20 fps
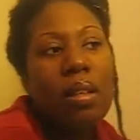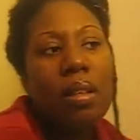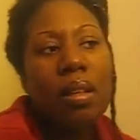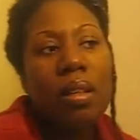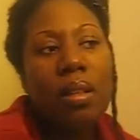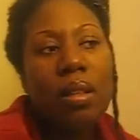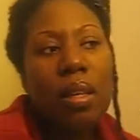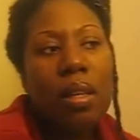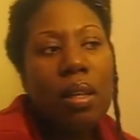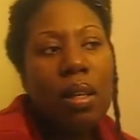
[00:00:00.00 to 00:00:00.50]

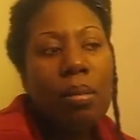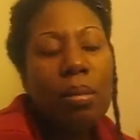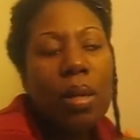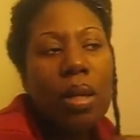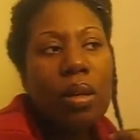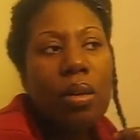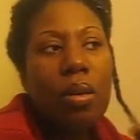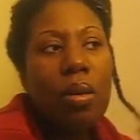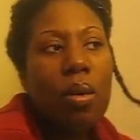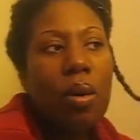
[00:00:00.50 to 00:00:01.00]
I think I'm
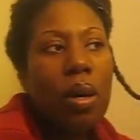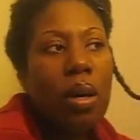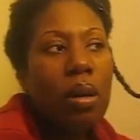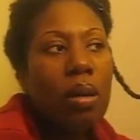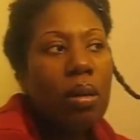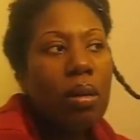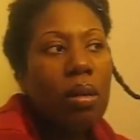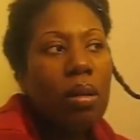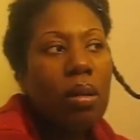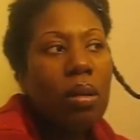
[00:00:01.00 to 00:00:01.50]
going to
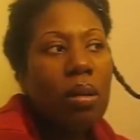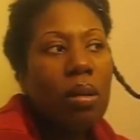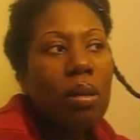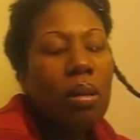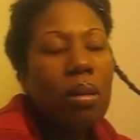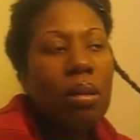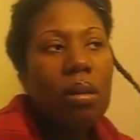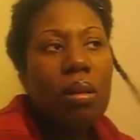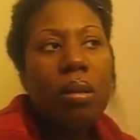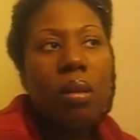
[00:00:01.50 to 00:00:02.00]
coil.
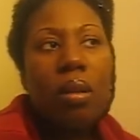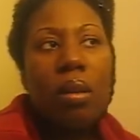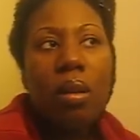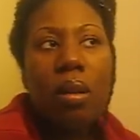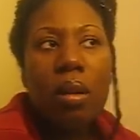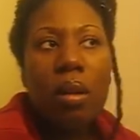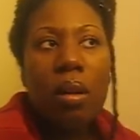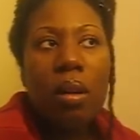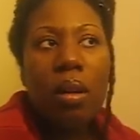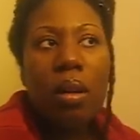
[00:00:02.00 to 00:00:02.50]

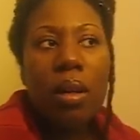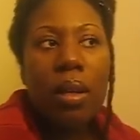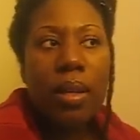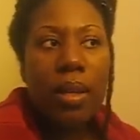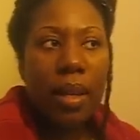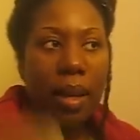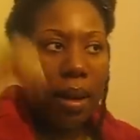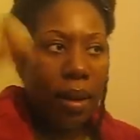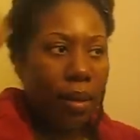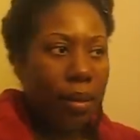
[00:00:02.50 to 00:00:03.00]

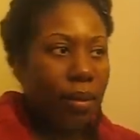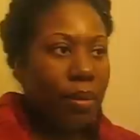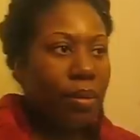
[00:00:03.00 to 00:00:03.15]
Yeah.